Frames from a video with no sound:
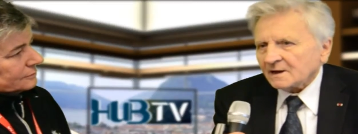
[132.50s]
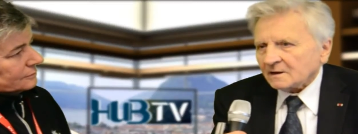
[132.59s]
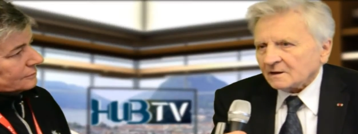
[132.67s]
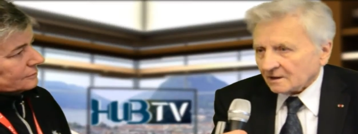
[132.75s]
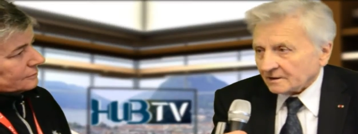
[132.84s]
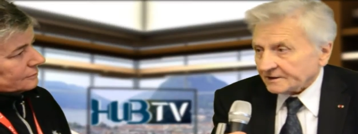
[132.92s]

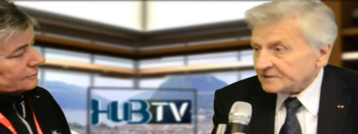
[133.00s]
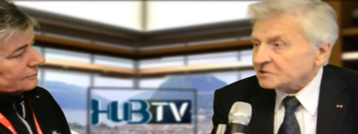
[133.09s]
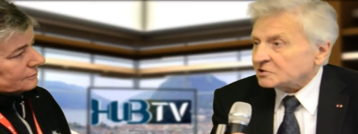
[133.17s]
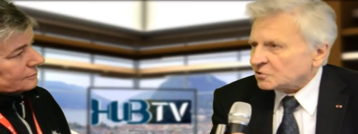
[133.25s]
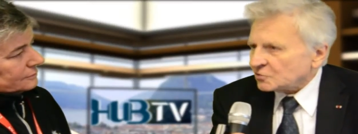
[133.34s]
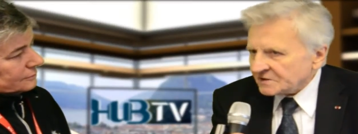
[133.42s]
Speaker 1: uh,
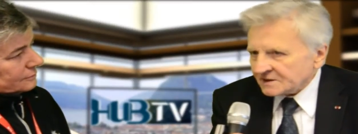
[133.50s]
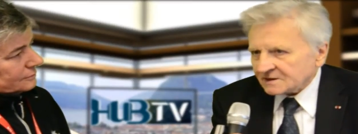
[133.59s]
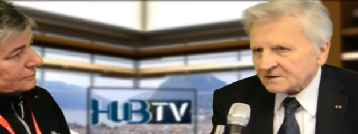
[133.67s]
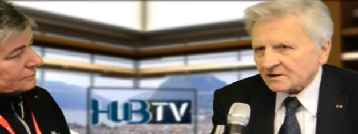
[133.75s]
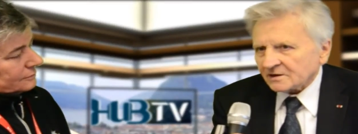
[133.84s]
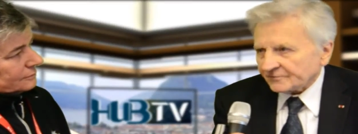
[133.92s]

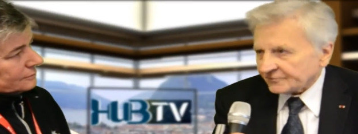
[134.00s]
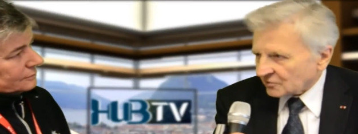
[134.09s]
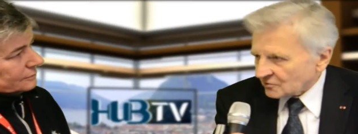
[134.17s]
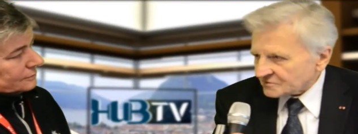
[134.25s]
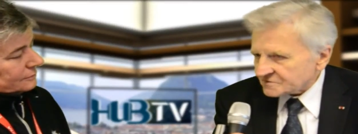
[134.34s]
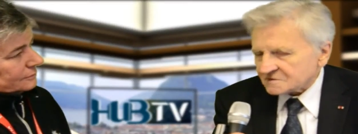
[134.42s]
including, of
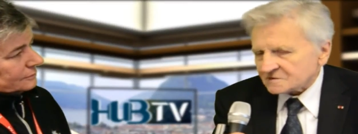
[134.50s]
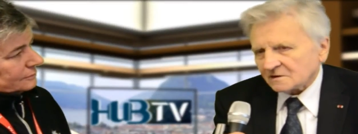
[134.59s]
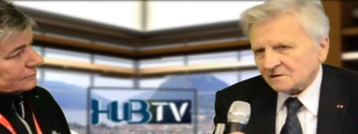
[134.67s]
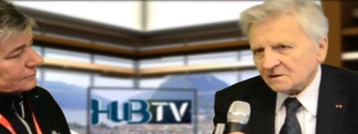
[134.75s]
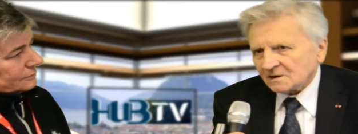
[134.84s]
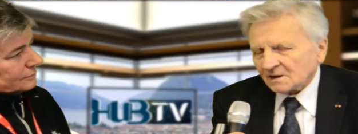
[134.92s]
course,
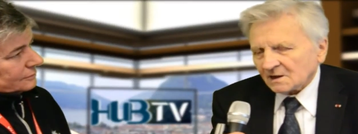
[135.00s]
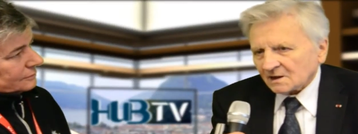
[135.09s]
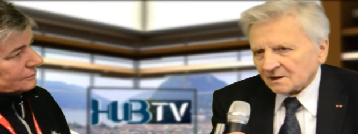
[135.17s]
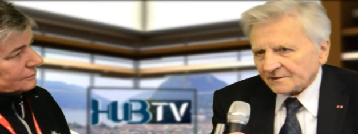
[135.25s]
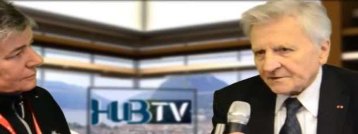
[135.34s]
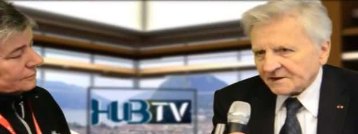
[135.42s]
uh,
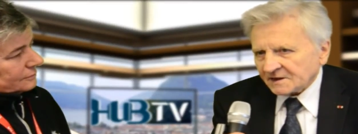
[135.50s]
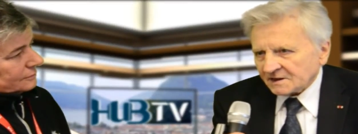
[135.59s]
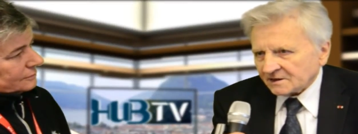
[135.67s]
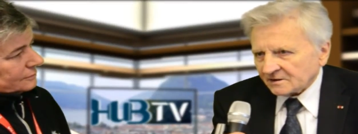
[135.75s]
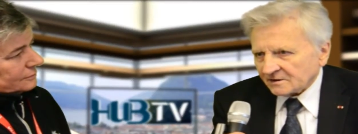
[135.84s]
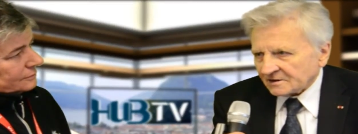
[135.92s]

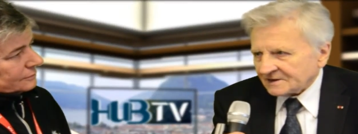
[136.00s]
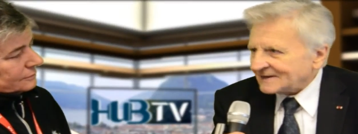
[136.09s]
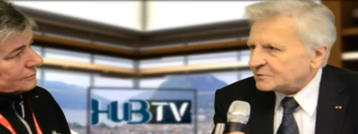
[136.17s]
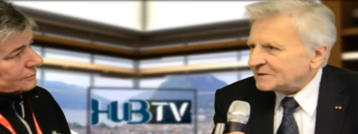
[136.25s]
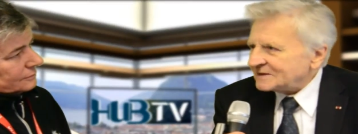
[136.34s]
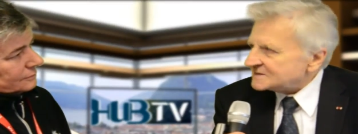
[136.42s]
the uh,
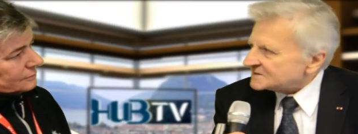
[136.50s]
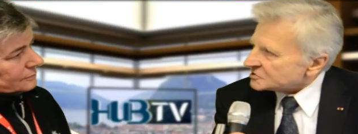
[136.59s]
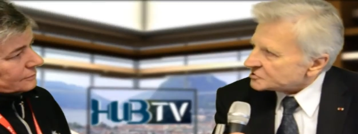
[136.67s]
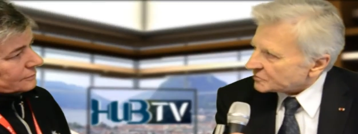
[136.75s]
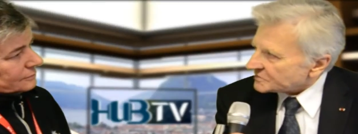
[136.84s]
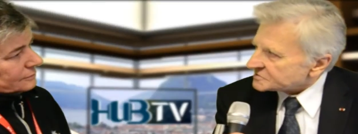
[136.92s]
liquidity
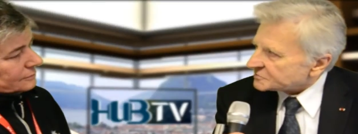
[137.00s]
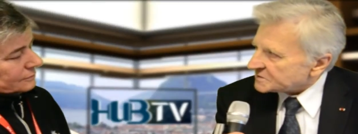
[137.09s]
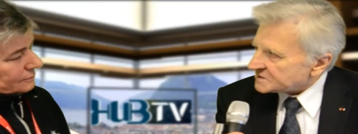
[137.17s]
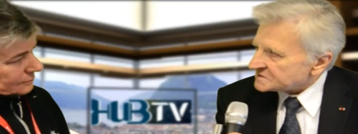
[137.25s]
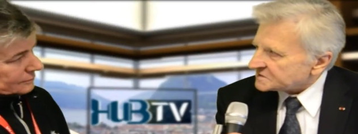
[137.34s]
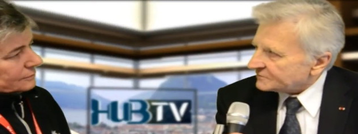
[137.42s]
insurance,
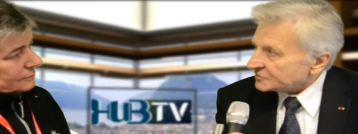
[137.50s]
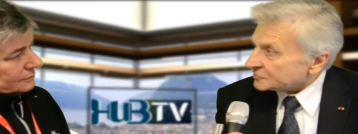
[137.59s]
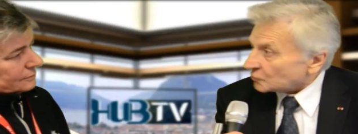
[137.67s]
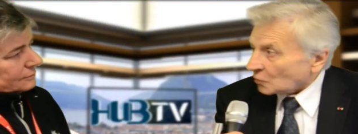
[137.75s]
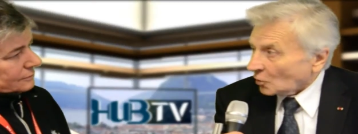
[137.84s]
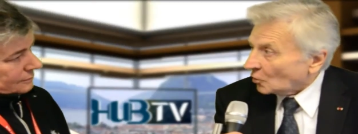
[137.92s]
which is given
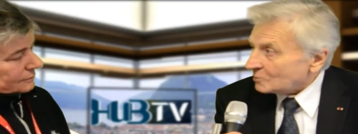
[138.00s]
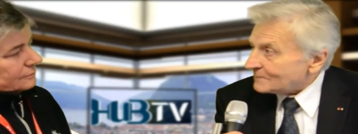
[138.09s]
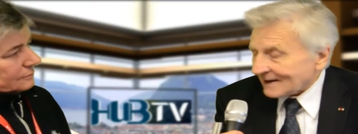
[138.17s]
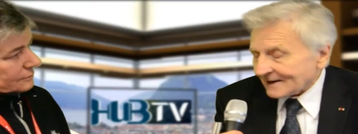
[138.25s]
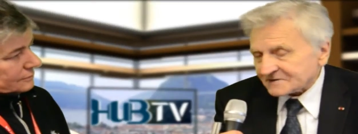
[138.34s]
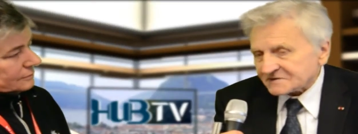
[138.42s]
to all
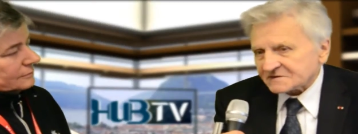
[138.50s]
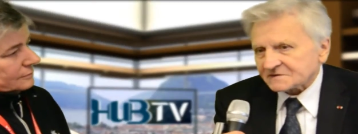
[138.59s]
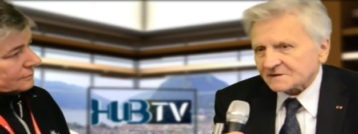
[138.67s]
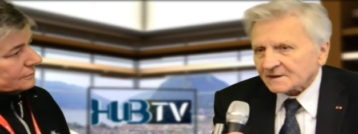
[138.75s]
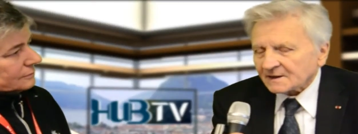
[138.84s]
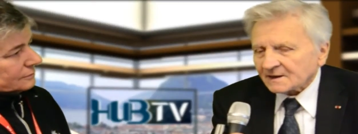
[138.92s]
banks,
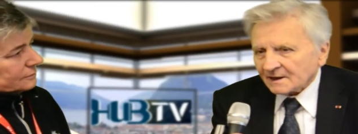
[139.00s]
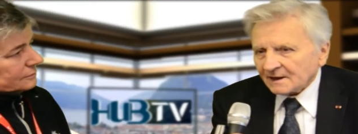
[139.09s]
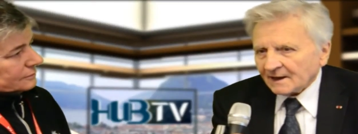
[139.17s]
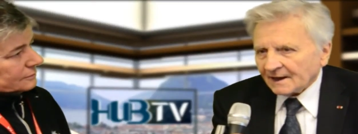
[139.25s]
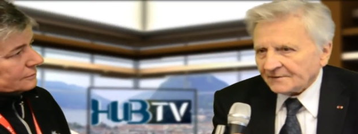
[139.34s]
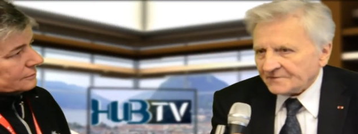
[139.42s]

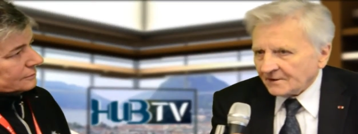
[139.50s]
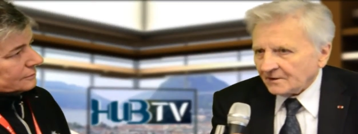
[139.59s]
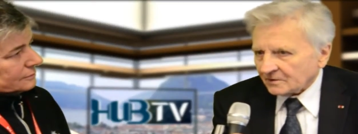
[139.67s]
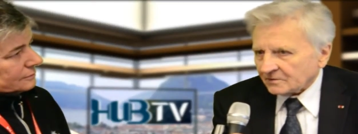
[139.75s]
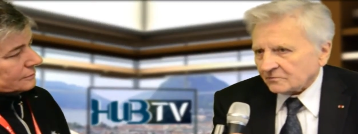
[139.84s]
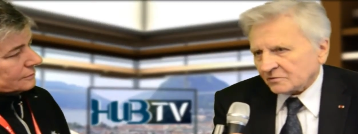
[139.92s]
and
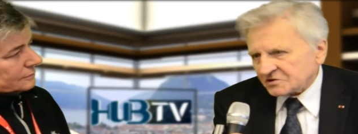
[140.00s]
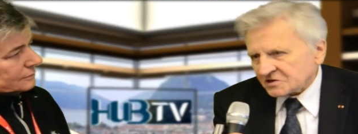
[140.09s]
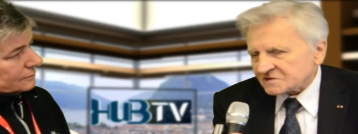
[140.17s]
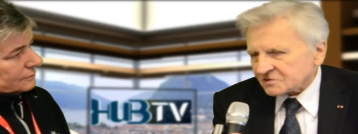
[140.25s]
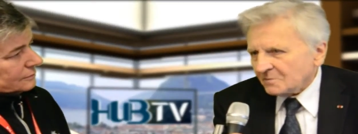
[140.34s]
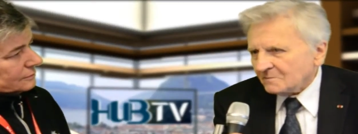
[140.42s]
which
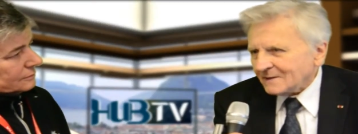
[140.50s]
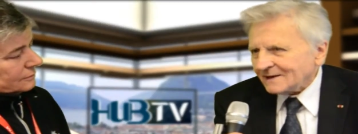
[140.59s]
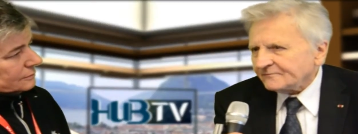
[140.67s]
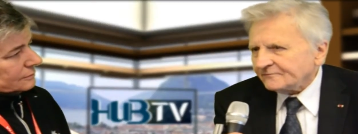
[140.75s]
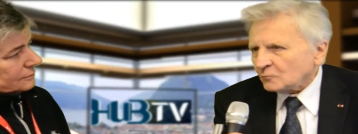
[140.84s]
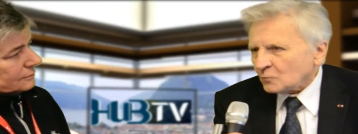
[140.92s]
is the
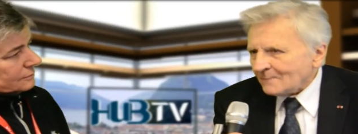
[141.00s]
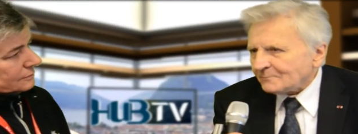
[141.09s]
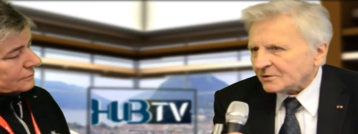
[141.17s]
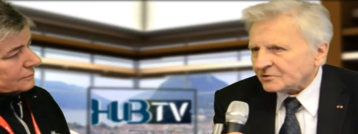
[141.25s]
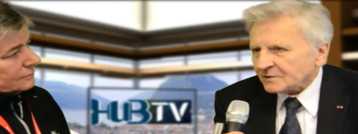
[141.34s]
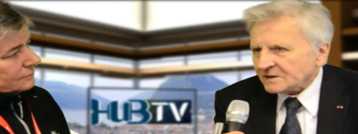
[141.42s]
main
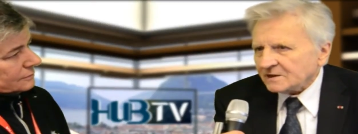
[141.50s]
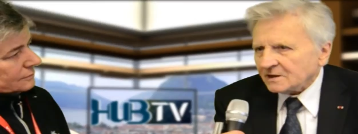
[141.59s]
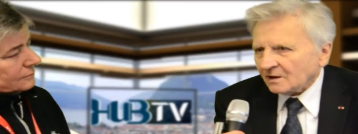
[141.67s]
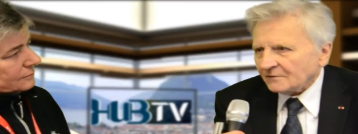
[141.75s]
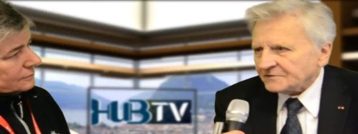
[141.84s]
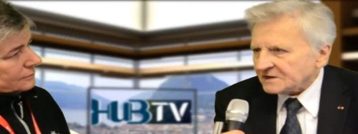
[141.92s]
weaponry
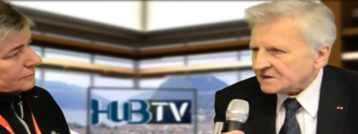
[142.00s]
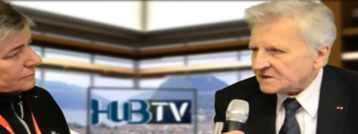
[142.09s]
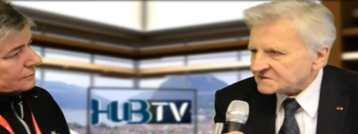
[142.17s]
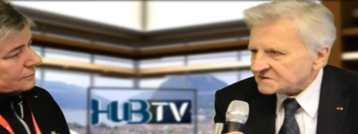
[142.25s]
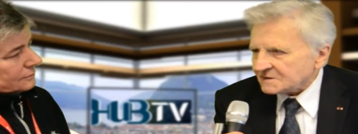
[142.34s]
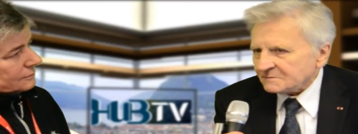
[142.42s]
of the
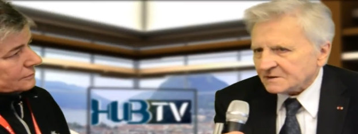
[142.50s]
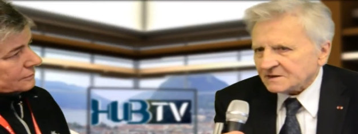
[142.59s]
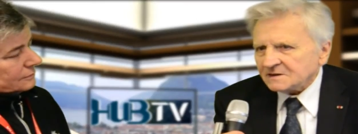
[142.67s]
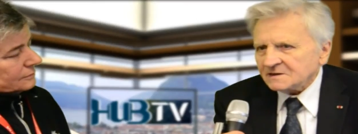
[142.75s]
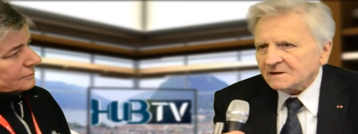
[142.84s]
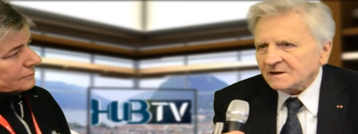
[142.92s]

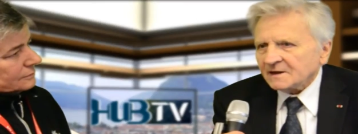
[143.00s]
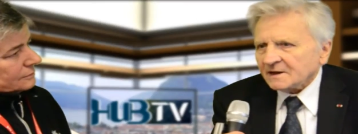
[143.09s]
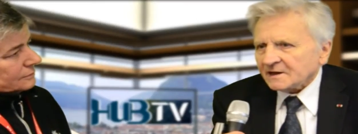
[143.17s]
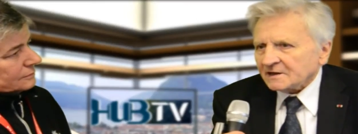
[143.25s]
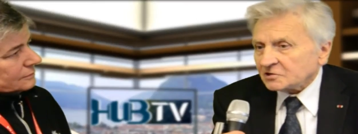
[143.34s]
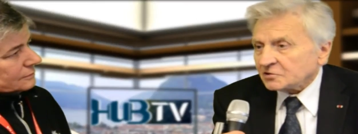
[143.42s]
ECB,
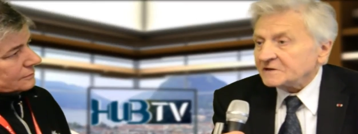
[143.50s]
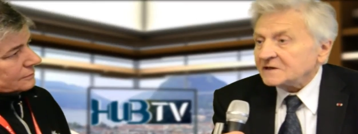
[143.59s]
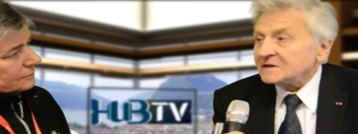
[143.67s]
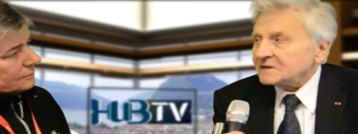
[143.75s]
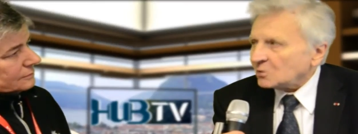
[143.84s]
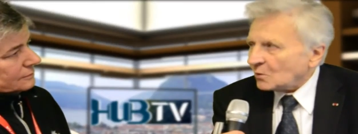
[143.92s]

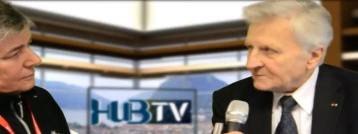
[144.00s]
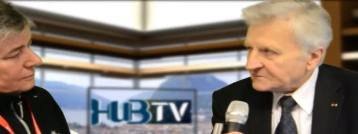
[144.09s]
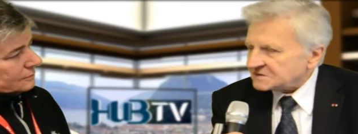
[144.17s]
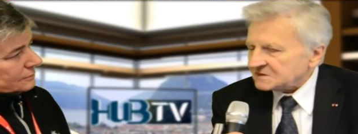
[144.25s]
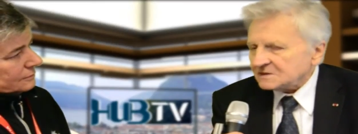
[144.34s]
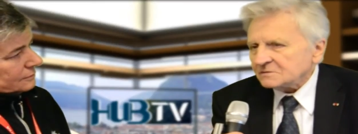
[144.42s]
including the
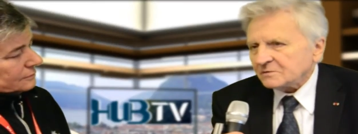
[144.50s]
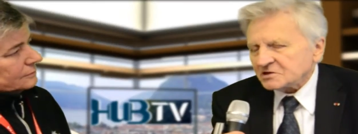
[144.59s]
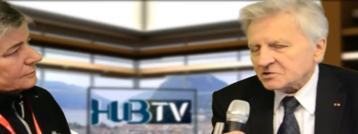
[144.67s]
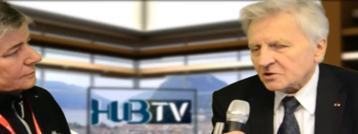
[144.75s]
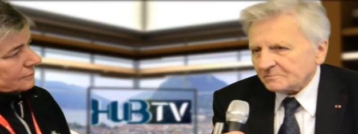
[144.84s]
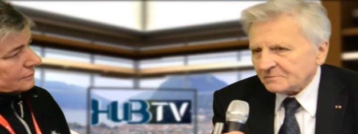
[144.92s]
OMT,
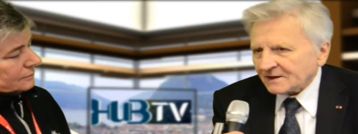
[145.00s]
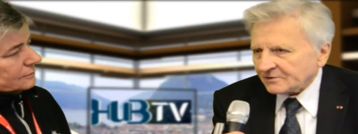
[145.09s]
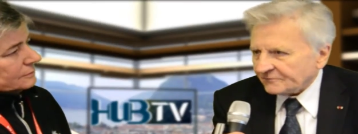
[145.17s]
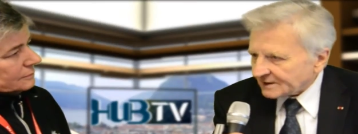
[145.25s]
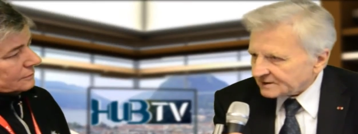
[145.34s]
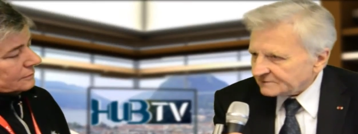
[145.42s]
which played a
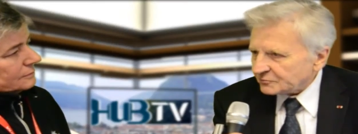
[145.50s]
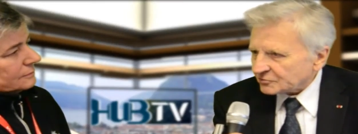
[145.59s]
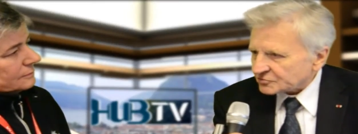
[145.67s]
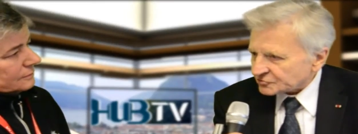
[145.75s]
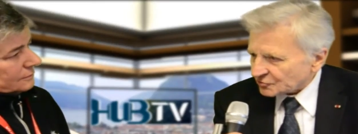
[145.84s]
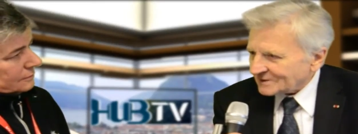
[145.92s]
very
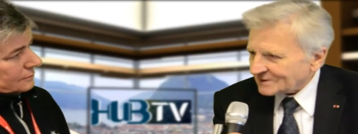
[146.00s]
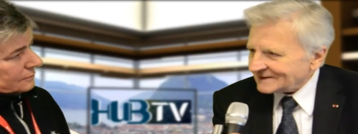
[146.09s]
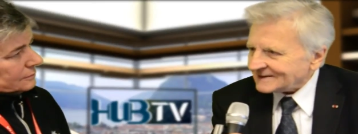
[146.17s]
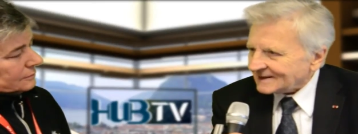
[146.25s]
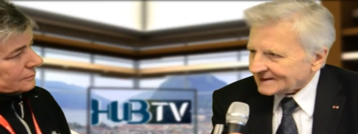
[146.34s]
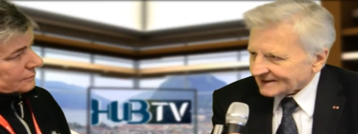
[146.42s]
important role in
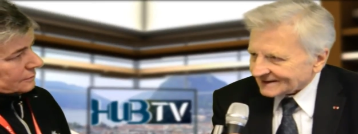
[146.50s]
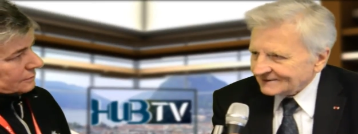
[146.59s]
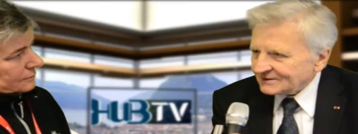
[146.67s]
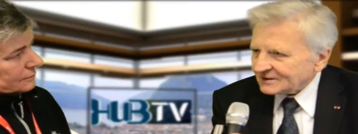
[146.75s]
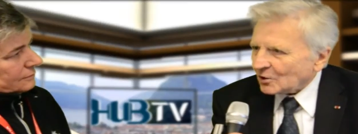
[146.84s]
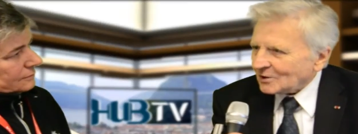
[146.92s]

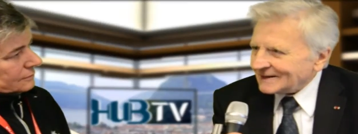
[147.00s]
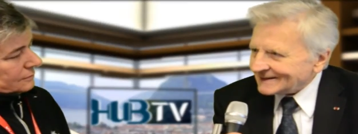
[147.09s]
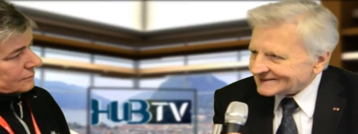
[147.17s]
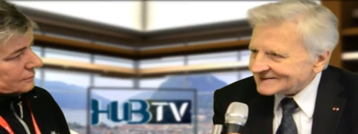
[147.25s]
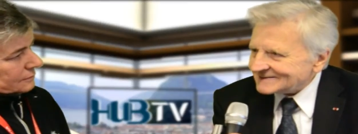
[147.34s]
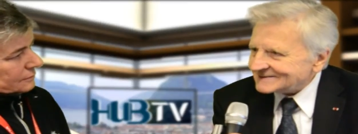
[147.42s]
giving a
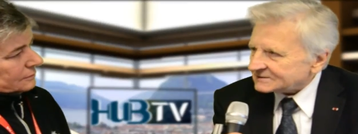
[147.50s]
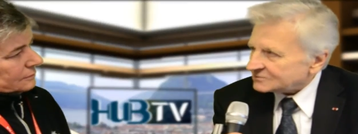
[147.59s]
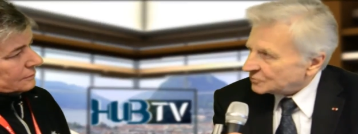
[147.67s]
liquidity,